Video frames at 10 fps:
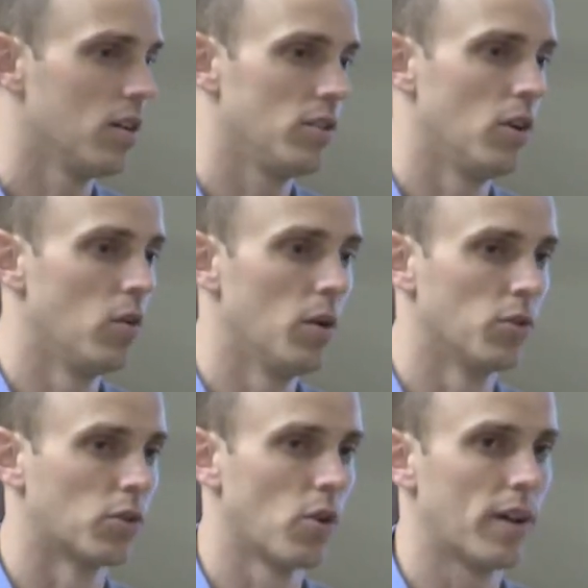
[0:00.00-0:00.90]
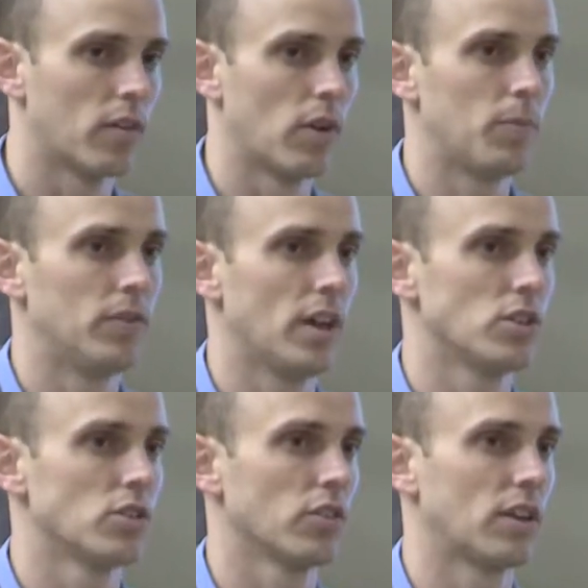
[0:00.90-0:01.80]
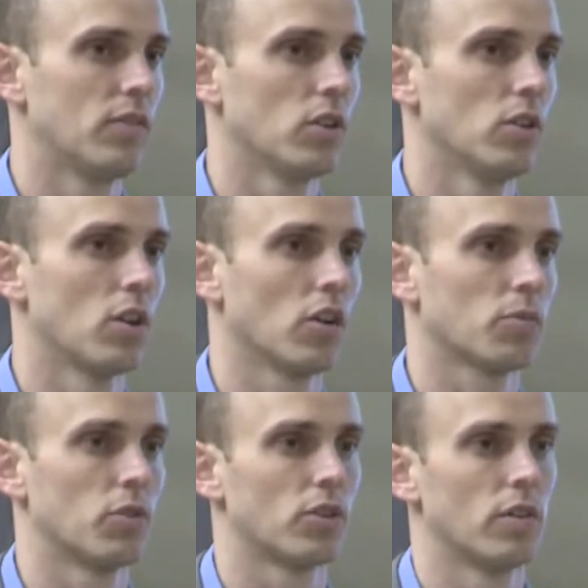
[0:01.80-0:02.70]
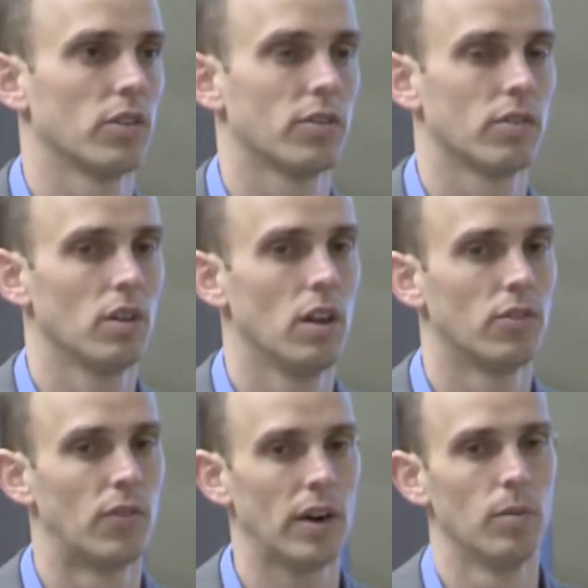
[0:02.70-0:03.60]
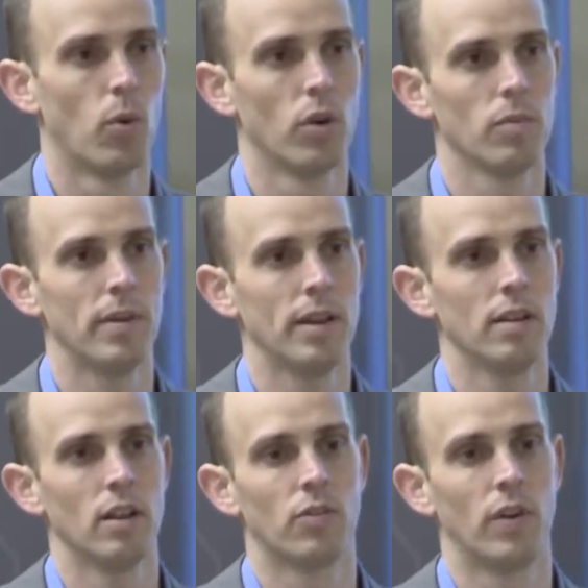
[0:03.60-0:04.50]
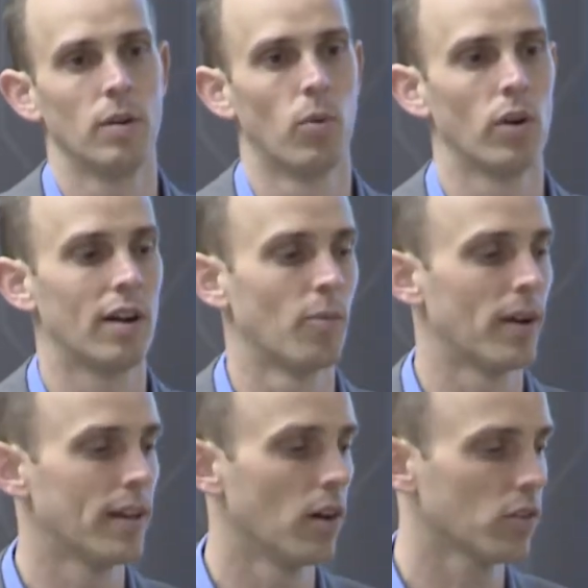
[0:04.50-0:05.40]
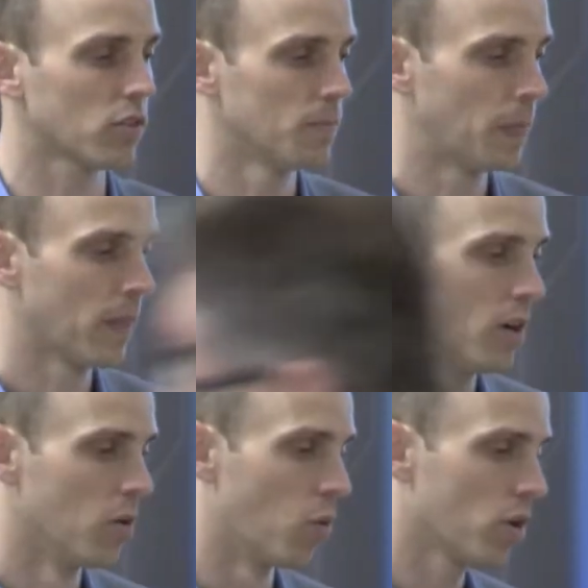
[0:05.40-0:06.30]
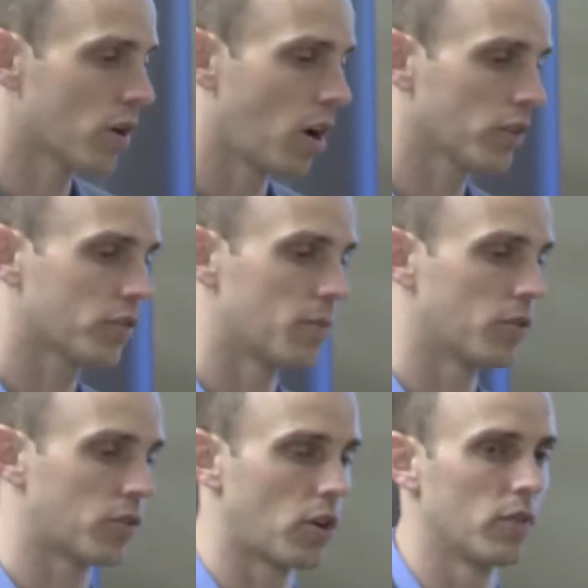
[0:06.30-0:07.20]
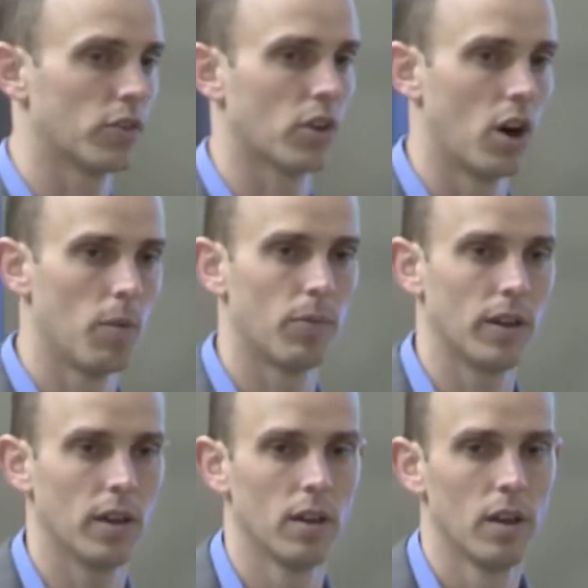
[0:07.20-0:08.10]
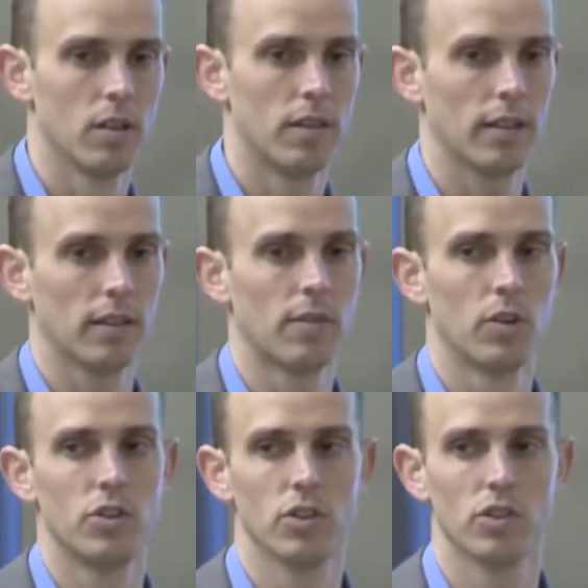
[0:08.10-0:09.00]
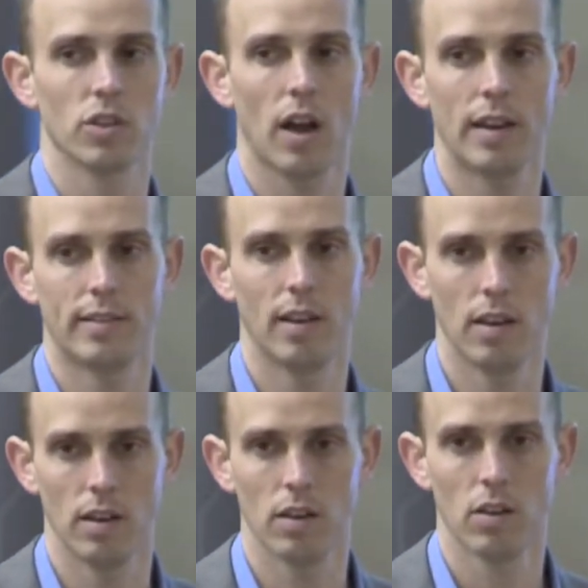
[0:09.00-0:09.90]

You know, it was grown out of reputation, us giving good customer service. It's very important to me. It's very important to everybody else. We're a customer service company that leverages IT.